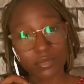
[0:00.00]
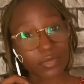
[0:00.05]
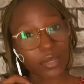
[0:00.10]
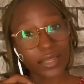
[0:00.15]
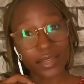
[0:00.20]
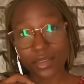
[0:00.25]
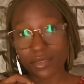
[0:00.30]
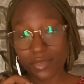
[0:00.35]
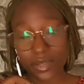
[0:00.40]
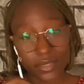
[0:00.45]
I
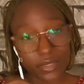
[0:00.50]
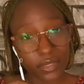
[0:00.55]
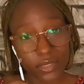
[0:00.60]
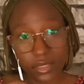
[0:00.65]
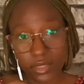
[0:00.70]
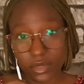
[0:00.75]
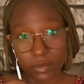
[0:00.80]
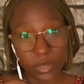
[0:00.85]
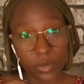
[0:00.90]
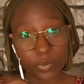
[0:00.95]
never did
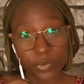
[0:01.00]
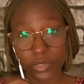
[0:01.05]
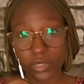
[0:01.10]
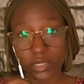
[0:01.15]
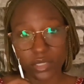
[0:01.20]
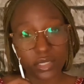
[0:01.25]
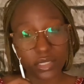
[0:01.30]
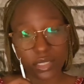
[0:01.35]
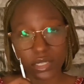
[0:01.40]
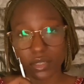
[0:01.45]
it in my
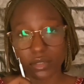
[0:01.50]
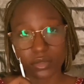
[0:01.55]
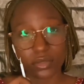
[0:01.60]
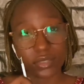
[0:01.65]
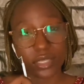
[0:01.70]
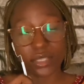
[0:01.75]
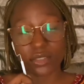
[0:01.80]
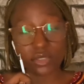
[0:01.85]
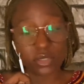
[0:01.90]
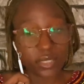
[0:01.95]

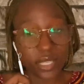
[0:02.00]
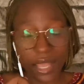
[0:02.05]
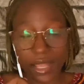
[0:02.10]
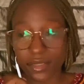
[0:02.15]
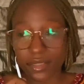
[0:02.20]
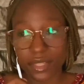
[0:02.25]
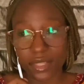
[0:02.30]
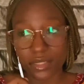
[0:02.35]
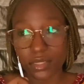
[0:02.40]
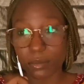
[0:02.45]
preclinicals. I just
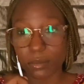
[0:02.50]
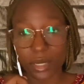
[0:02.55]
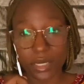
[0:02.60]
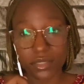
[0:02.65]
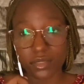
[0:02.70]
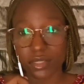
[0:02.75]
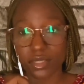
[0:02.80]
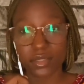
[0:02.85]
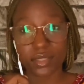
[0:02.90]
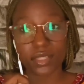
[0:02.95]
had that
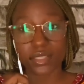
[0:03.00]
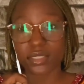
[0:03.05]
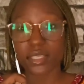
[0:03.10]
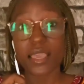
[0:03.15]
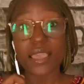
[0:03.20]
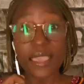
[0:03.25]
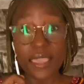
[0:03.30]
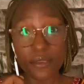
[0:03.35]
mindset that